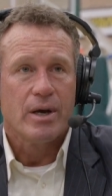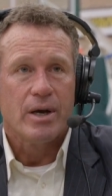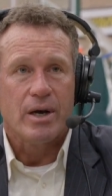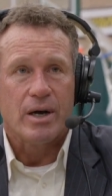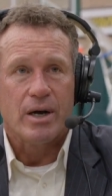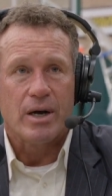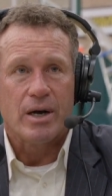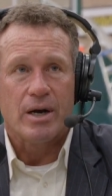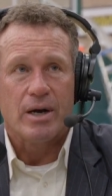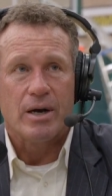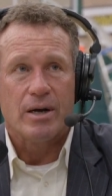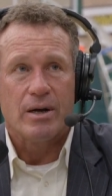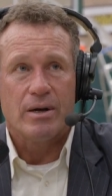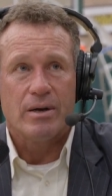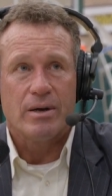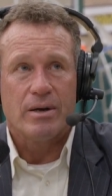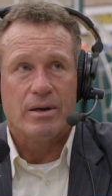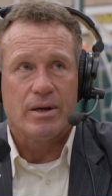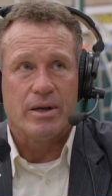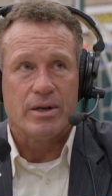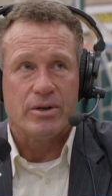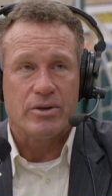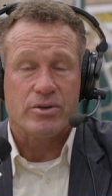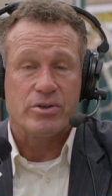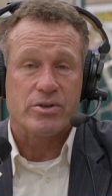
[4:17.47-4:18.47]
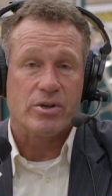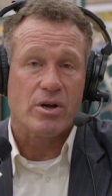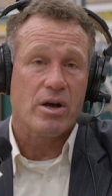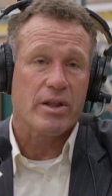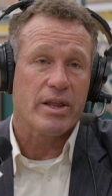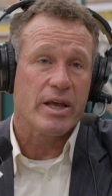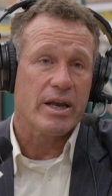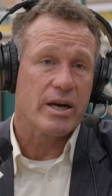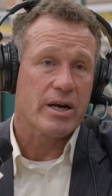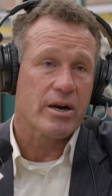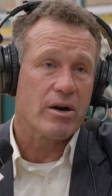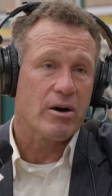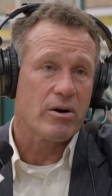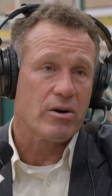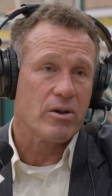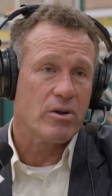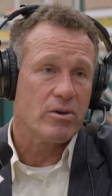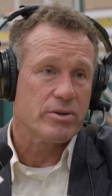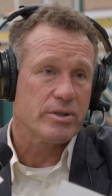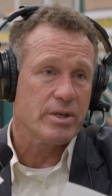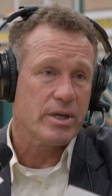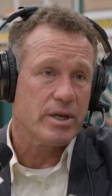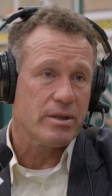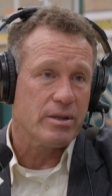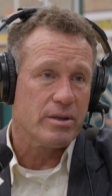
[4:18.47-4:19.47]
Uh, and you saw that at
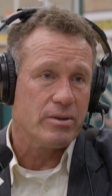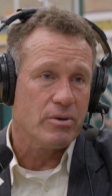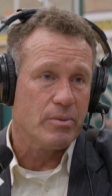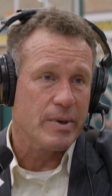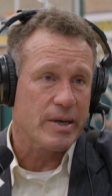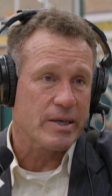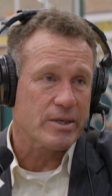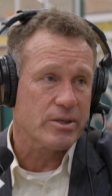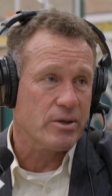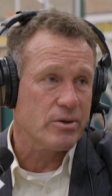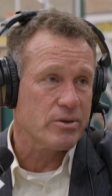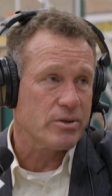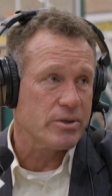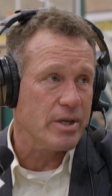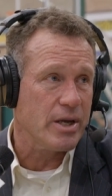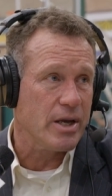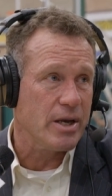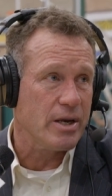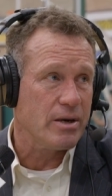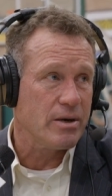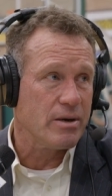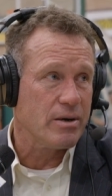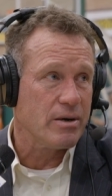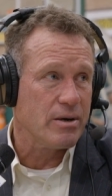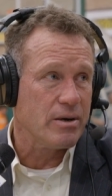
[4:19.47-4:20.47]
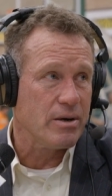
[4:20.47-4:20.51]
Carlos at New Mexico State.